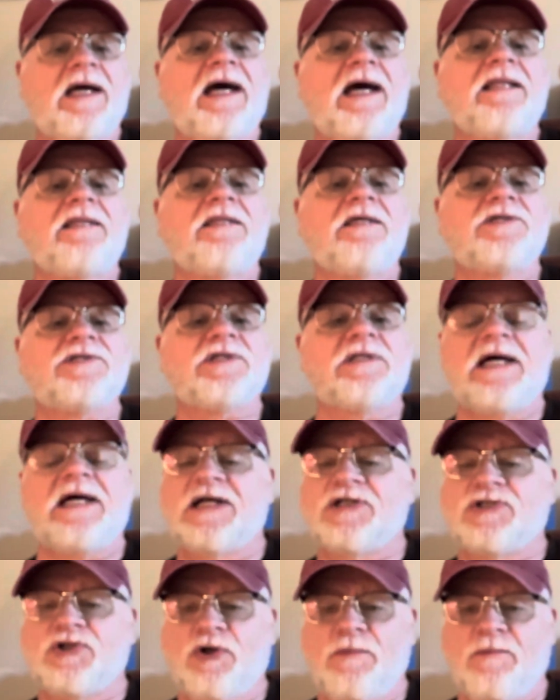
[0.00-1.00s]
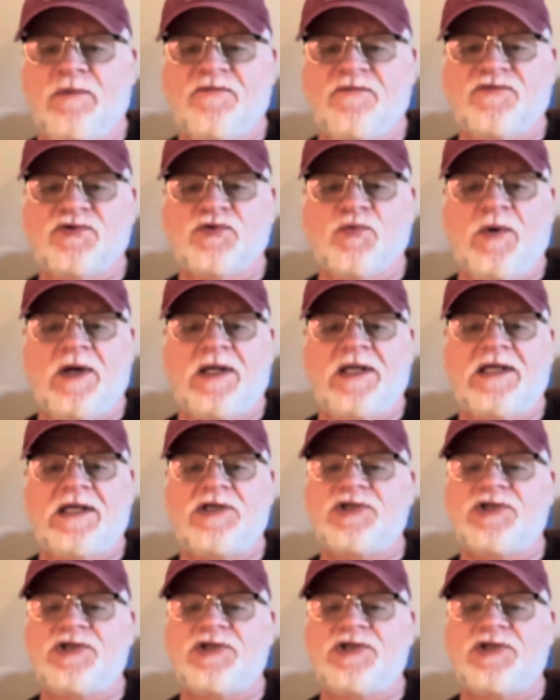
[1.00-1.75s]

got this in October of 20.